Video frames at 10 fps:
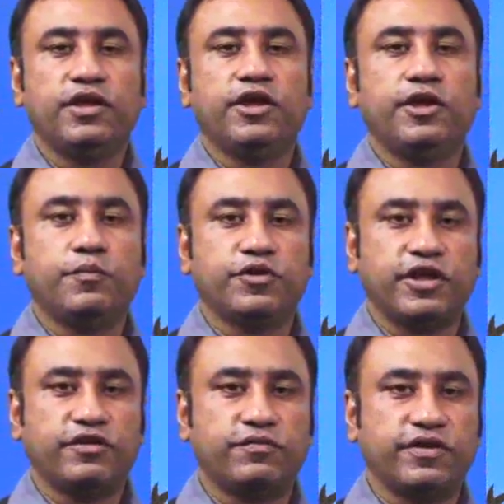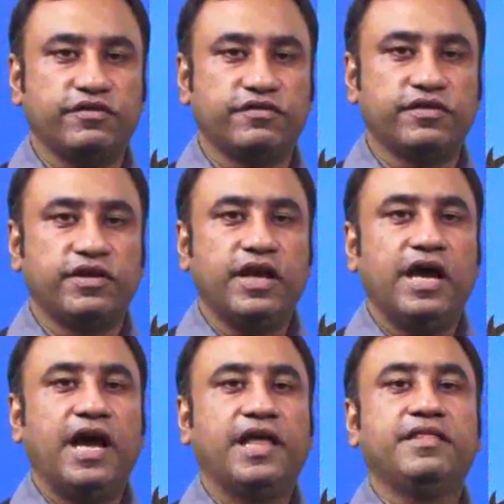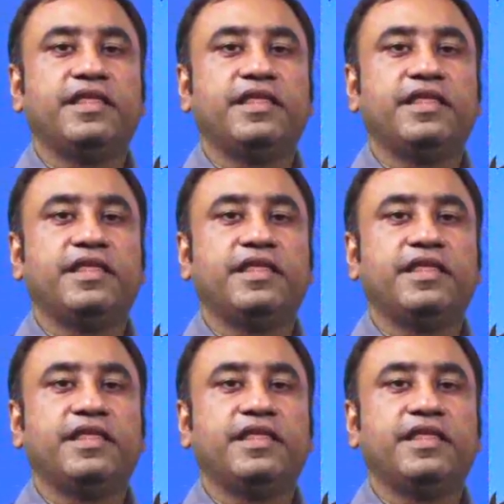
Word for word: empathize phase and